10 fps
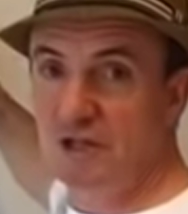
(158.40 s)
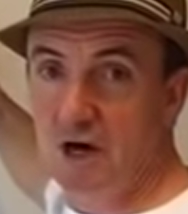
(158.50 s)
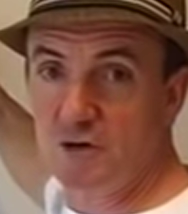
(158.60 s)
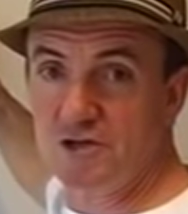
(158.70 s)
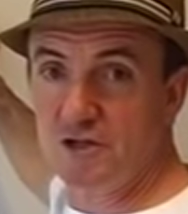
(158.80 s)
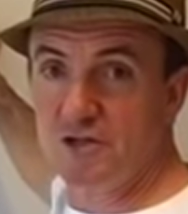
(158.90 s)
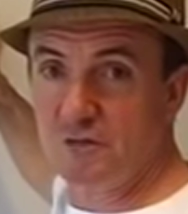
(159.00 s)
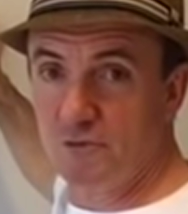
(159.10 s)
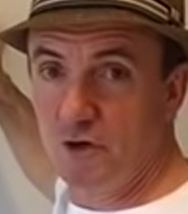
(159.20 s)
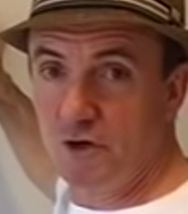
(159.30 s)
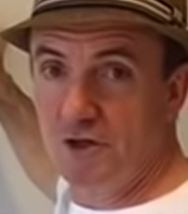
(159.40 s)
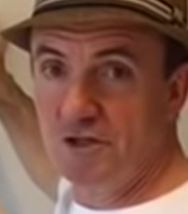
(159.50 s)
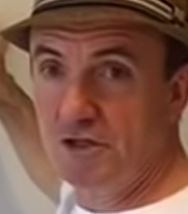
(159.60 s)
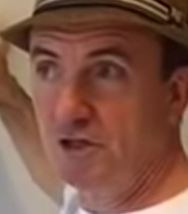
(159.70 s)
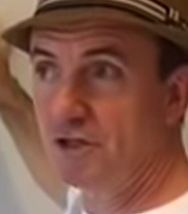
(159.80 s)
thousands of
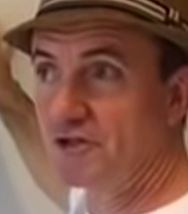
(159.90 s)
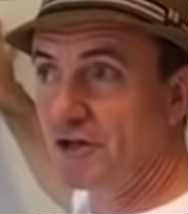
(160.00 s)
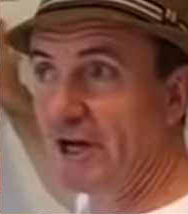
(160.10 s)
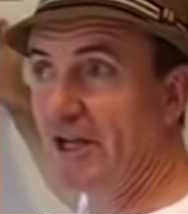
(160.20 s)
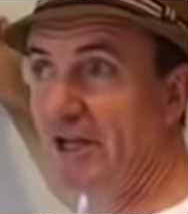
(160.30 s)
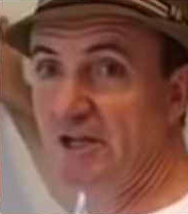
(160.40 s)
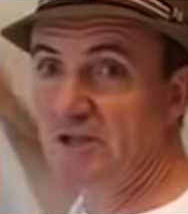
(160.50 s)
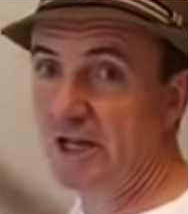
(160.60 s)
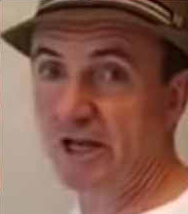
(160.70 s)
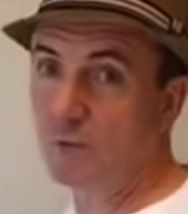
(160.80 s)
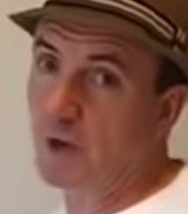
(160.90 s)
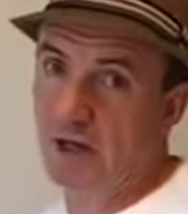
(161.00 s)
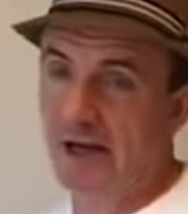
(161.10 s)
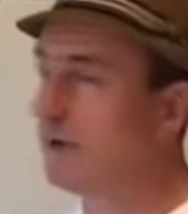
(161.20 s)
dollars in the trainings like, well, I